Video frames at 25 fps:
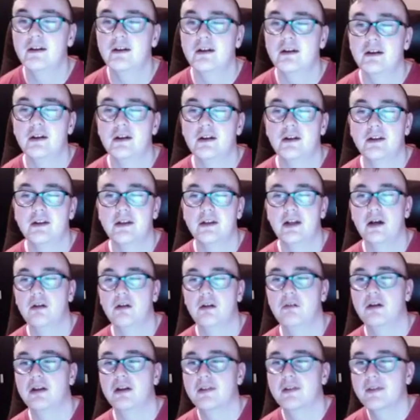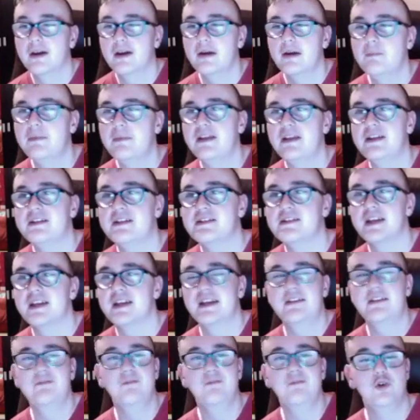now that means
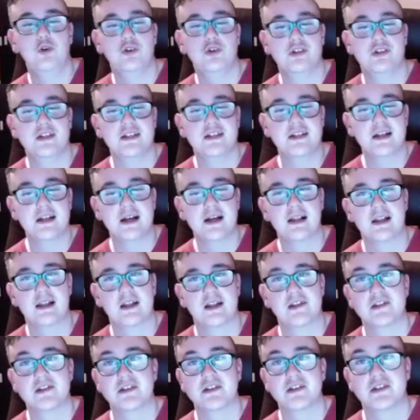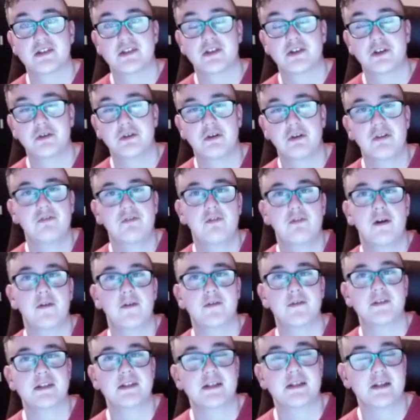inverted colors. So if you've ever
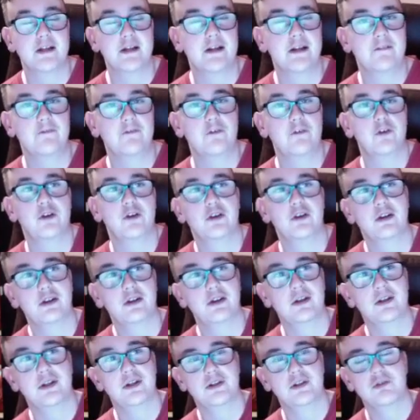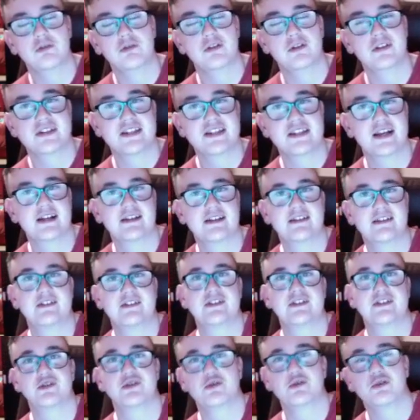seen an iPhone and you go in settings,
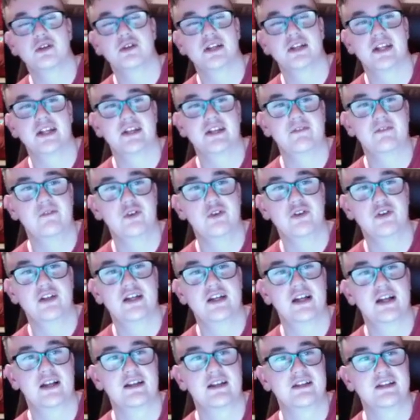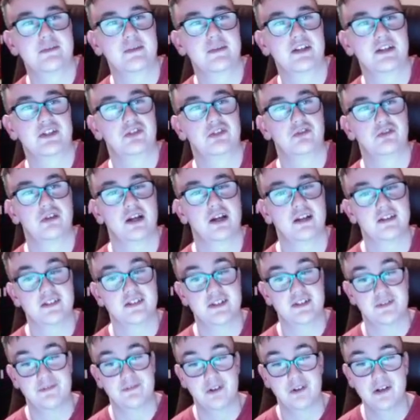you go in inverted colors, it makes all colors
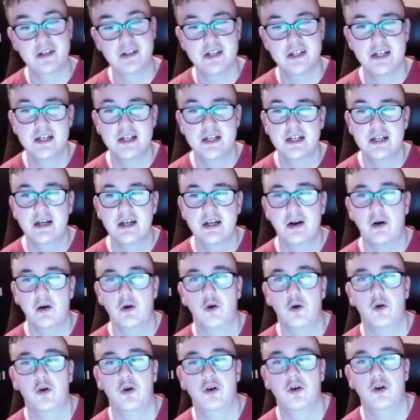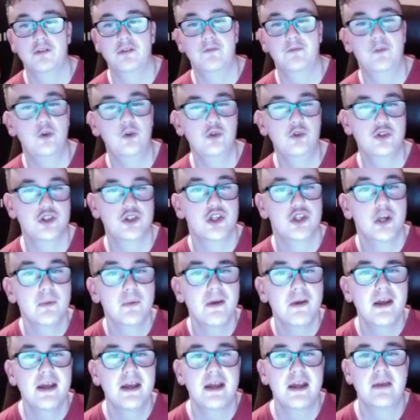different. On Photoshop,
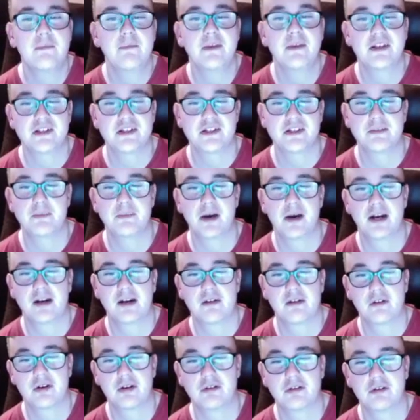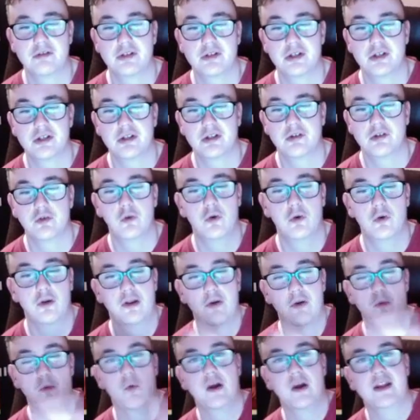it makes your background go like
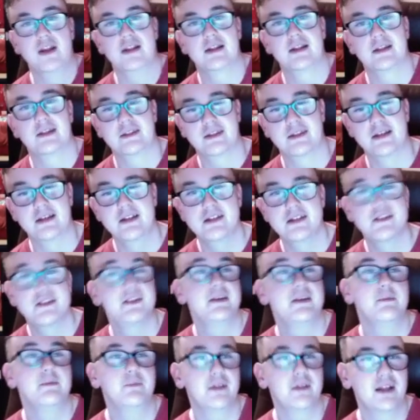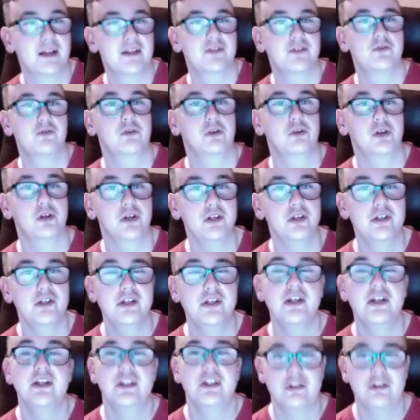white like this, but that's all good.
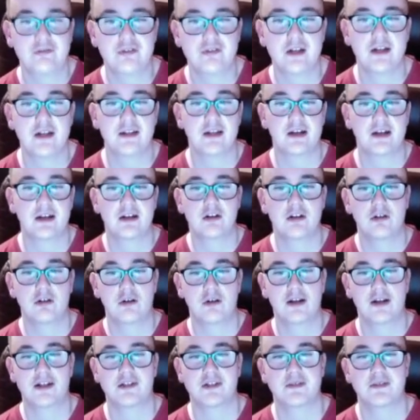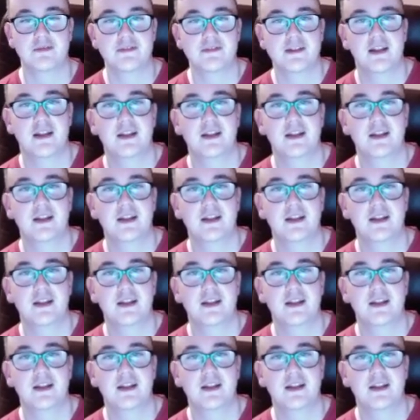You've done that correct. So if it's like